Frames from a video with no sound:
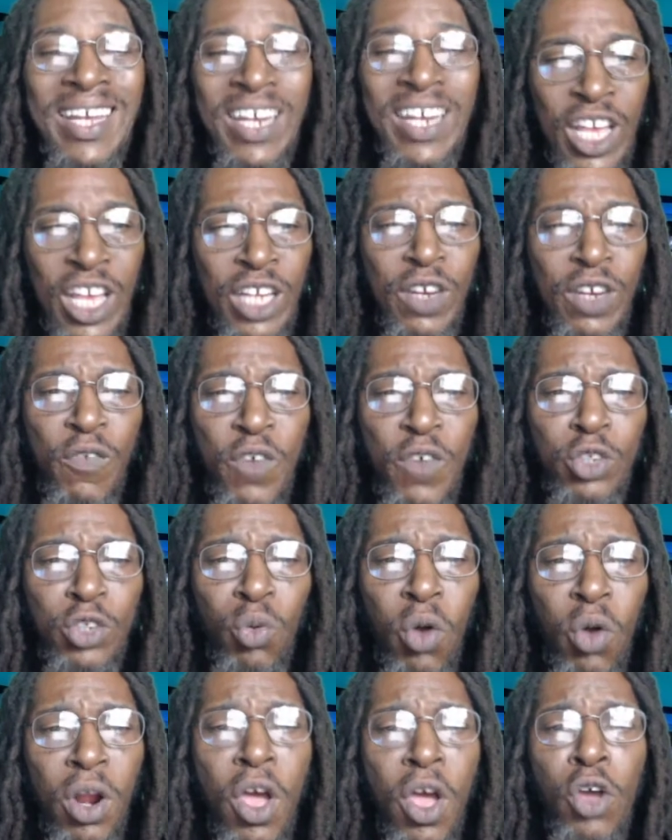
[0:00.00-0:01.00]

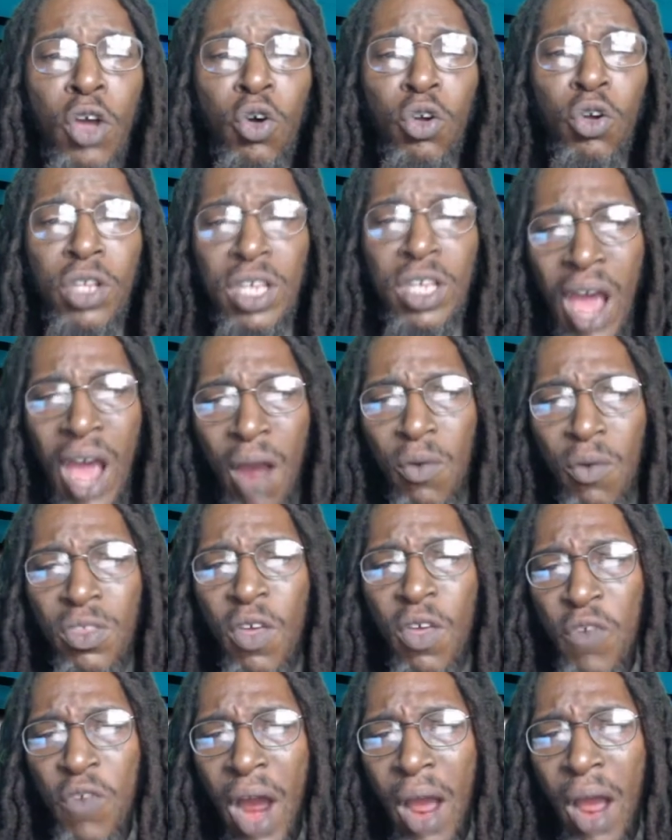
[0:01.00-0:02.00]
individual could carry
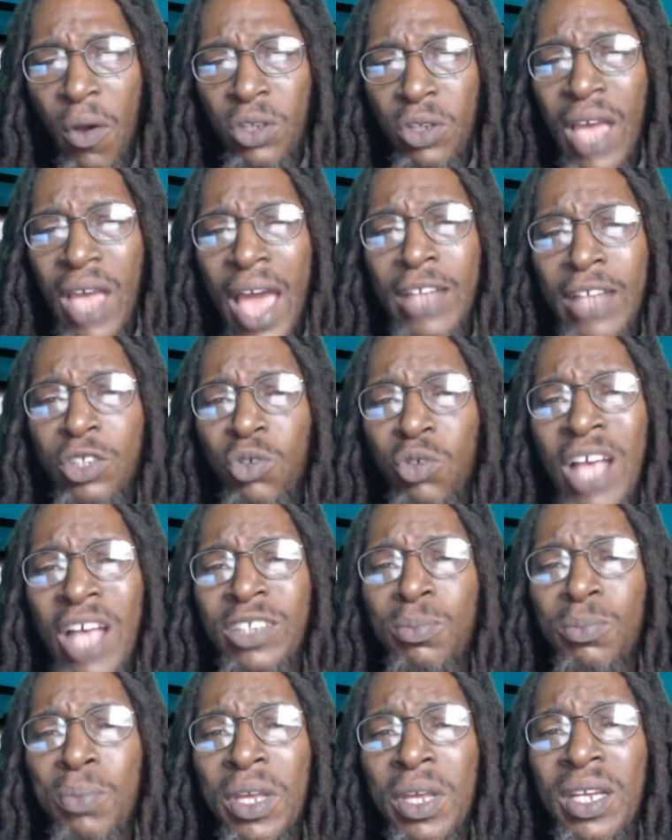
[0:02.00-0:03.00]
the virus and
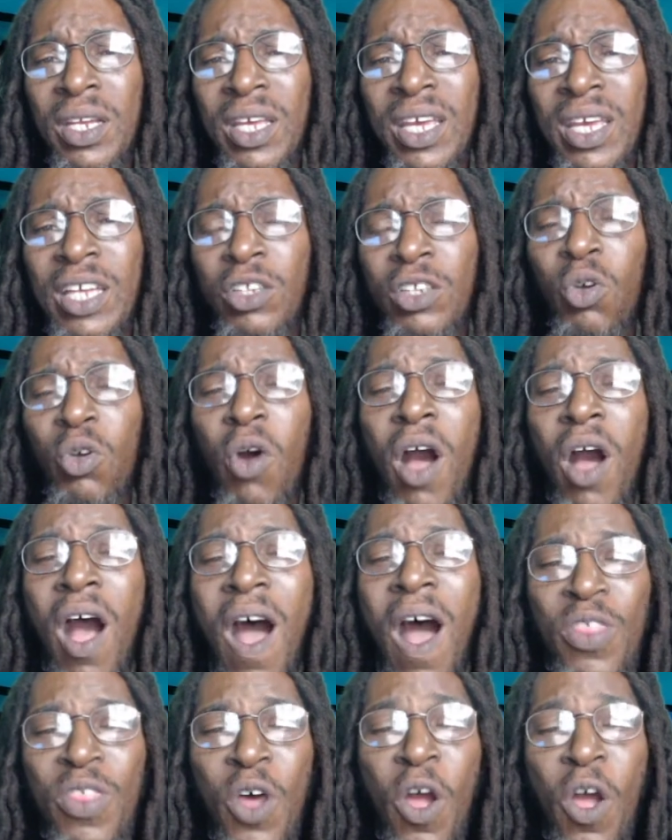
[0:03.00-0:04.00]
transmit it to
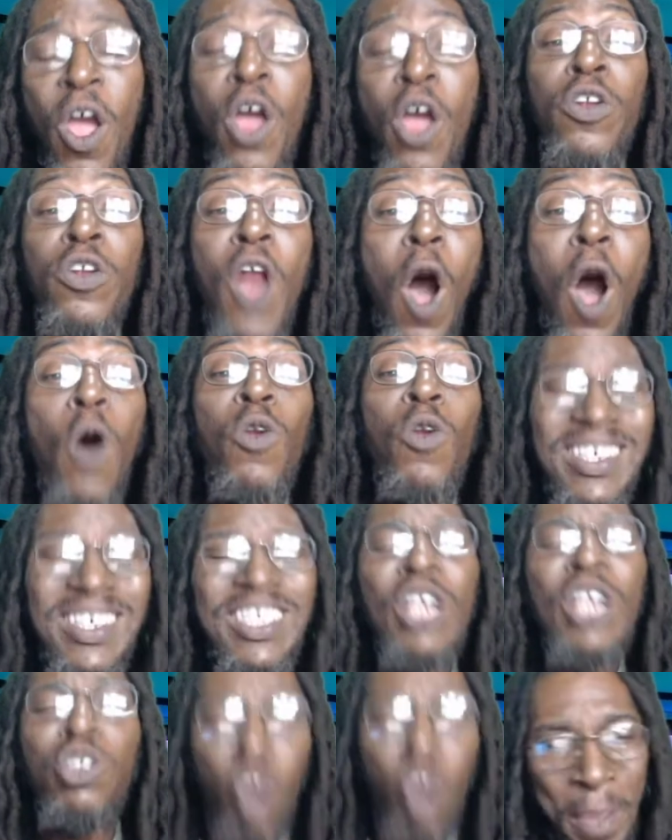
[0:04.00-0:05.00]
others. Now,
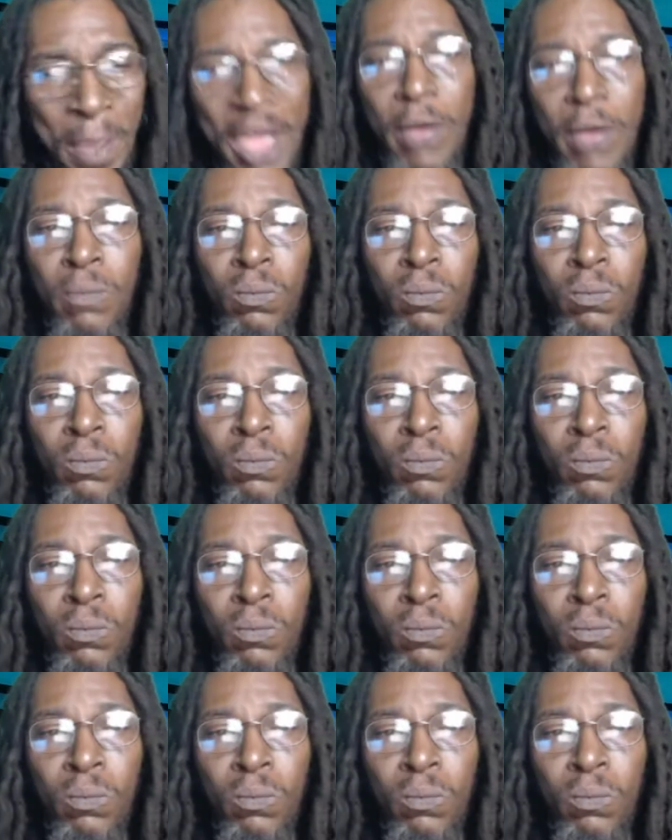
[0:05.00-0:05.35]
listen to me.